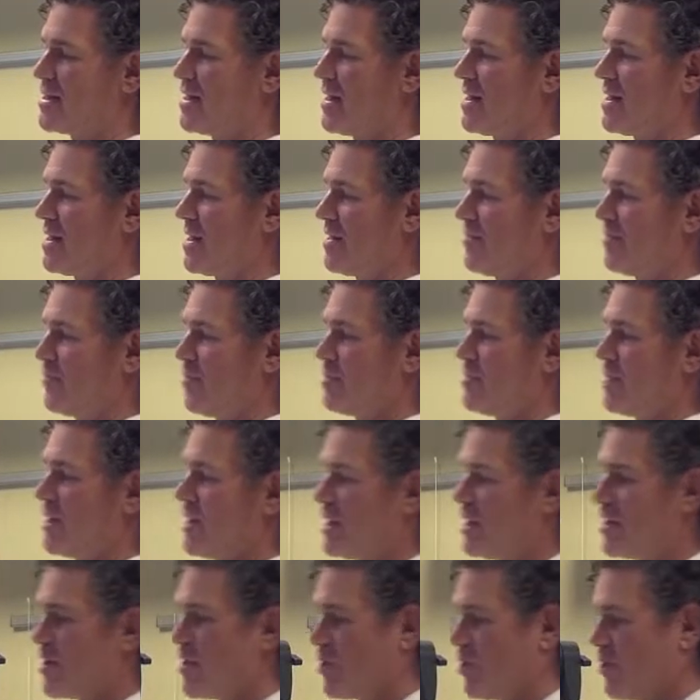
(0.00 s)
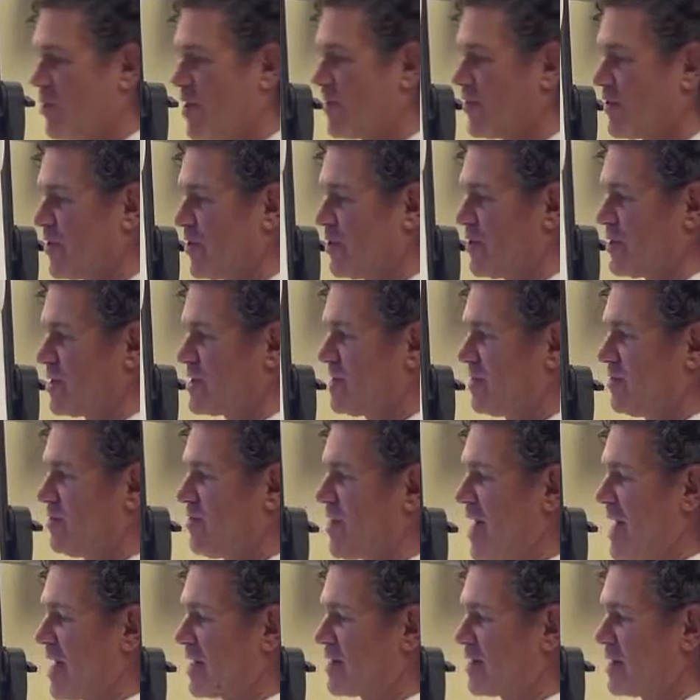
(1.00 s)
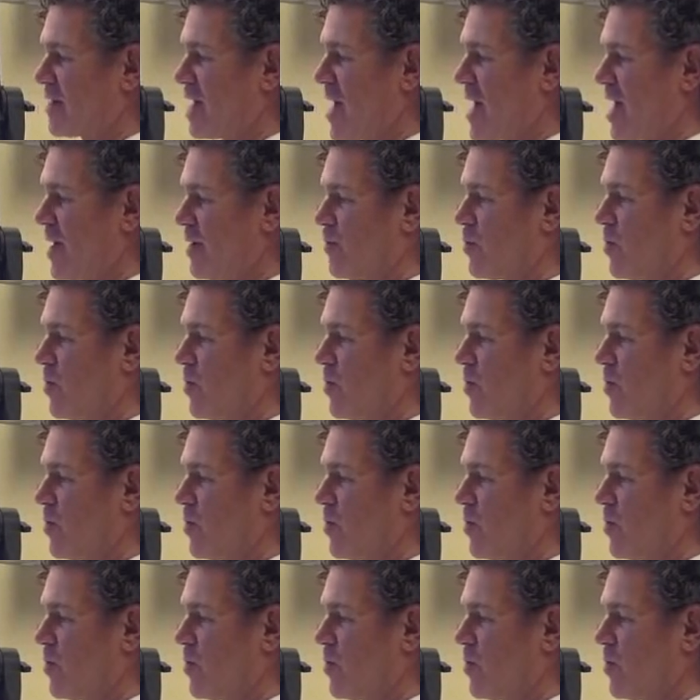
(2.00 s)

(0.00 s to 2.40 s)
letting everybody know that there is in fact a guide